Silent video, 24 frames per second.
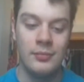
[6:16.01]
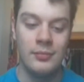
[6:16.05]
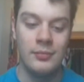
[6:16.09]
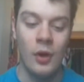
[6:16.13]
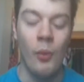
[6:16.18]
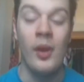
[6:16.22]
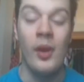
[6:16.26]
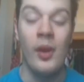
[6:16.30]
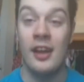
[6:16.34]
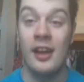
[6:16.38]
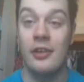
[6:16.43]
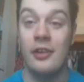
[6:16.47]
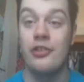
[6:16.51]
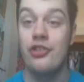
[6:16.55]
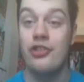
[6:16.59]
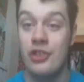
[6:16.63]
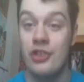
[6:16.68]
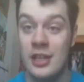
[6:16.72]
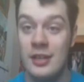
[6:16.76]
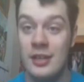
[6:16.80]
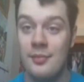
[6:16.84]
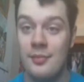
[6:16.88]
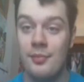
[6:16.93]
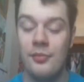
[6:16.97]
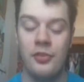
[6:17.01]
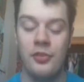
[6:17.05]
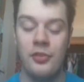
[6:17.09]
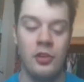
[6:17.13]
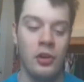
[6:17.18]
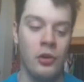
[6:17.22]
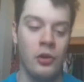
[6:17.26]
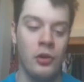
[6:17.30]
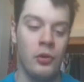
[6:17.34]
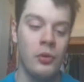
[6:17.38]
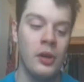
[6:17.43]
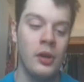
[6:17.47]
a way I could cheat.
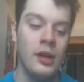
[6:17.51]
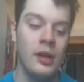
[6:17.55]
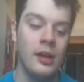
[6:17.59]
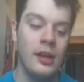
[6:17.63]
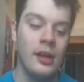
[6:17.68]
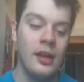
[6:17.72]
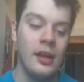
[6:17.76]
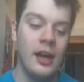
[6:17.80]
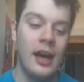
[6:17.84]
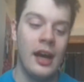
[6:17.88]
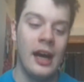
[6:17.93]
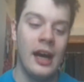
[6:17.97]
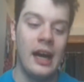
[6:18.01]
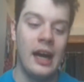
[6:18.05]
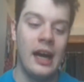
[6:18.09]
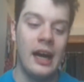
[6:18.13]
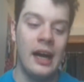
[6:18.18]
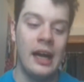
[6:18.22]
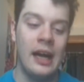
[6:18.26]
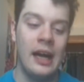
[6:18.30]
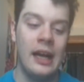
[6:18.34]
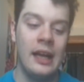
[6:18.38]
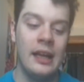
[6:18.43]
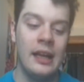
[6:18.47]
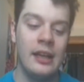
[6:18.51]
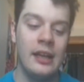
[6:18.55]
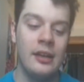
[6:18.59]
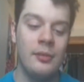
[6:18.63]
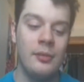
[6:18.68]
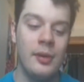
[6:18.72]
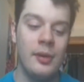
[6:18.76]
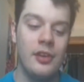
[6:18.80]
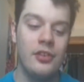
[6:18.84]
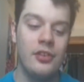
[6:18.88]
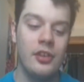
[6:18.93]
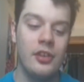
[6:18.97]
So
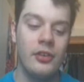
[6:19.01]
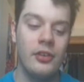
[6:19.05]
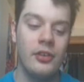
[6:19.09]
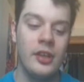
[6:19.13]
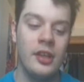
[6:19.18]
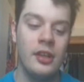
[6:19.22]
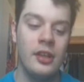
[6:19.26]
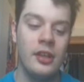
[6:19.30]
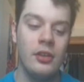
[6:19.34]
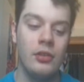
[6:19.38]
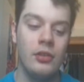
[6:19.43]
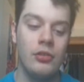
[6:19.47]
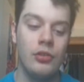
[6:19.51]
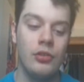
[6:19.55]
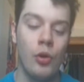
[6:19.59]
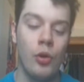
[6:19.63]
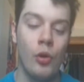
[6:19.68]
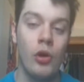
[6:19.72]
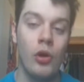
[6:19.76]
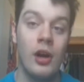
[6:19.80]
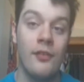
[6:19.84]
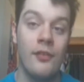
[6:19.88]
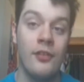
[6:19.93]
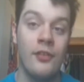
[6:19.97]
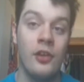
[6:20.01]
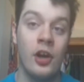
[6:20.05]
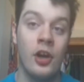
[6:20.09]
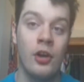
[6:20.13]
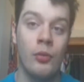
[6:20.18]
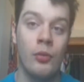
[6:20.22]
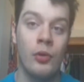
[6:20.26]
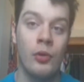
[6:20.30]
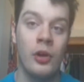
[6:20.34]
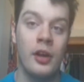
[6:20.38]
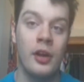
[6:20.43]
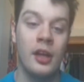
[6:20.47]
I basically tore off the
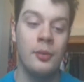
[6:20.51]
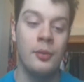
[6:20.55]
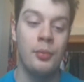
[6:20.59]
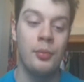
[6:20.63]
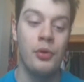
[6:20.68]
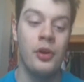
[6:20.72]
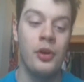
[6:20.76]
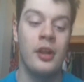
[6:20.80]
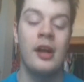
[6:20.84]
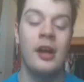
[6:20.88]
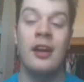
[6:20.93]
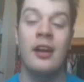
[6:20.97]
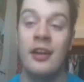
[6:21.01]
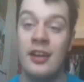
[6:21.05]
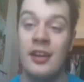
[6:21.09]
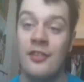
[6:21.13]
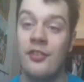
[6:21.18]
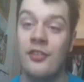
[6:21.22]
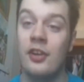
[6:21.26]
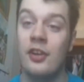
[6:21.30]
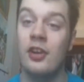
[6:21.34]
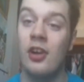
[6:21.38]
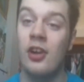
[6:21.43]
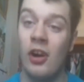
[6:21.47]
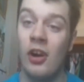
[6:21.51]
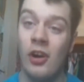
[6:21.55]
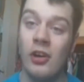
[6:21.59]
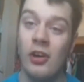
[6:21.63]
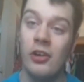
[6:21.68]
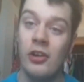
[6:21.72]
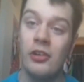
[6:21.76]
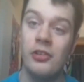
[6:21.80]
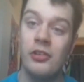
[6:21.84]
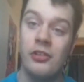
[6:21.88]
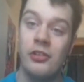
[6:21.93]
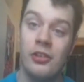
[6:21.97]
artwork and put it on a different
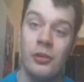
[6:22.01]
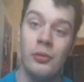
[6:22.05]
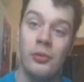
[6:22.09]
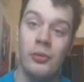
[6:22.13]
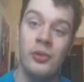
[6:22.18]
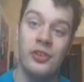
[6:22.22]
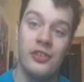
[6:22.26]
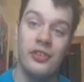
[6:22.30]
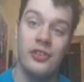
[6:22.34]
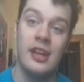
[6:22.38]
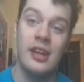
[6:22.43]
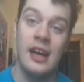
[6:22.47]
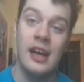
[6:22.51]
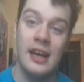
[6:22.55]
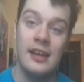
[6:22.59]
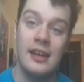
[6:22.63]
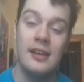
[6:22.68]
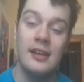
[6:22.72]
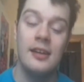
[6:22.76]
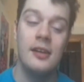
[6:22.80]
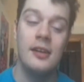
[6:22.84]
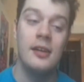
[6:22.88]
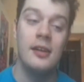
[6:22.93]
card, so it's not,